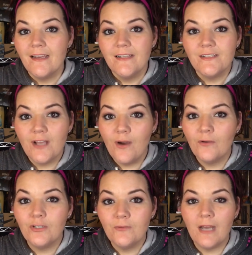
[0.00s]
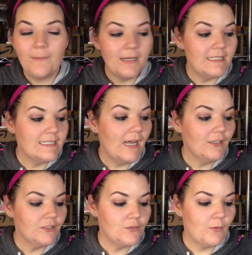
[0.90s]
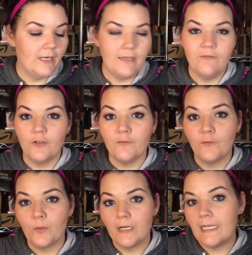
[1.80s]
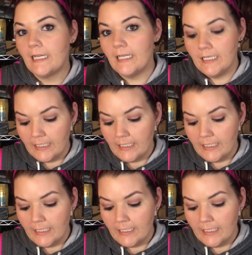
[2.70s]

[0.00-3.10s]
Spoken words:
So you, I mean, $1.20 for 40